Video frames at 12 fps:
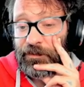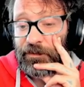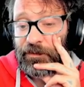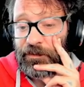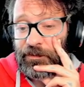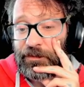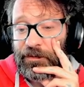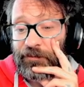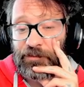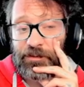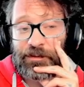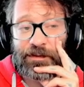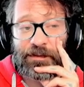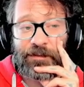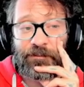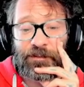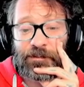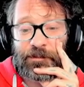So let's have a look. What
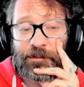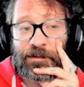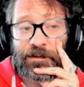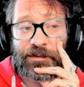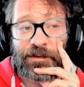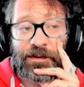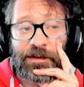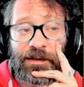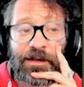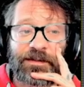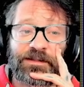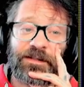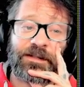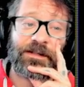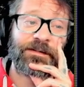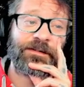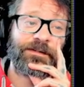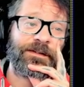do we got? Oh,
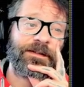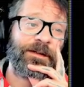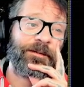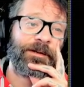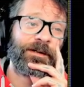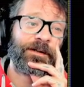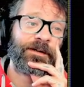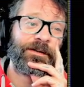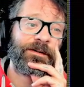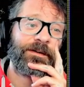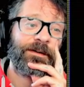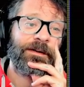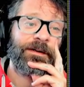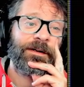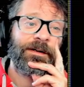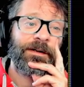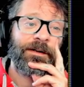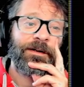yes, here we go.
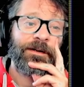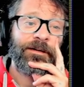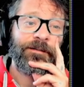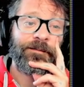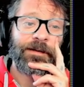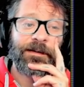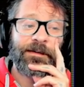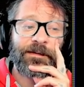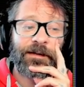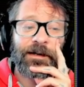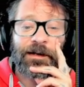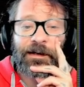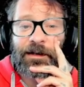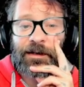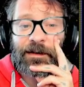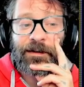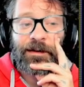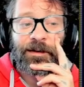Fencer,
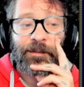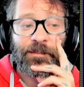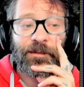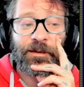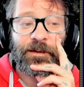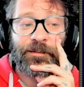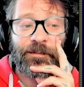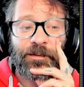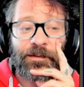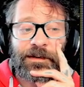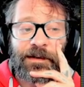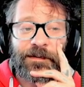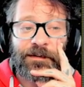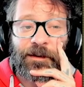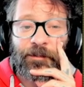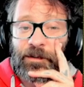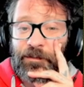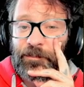beautiful. Yes, I
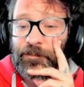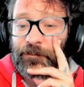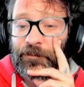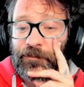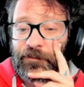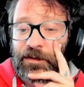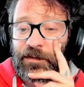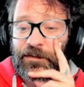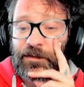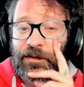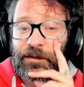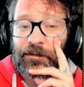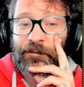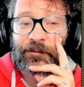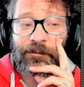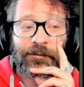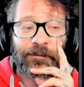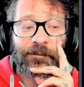want a Fencer.
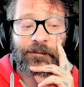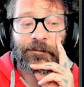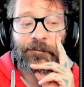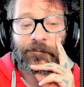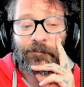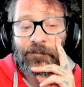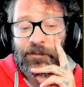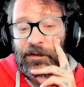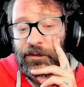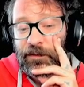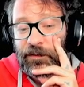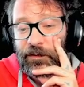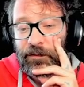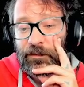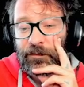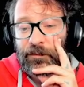Thank you.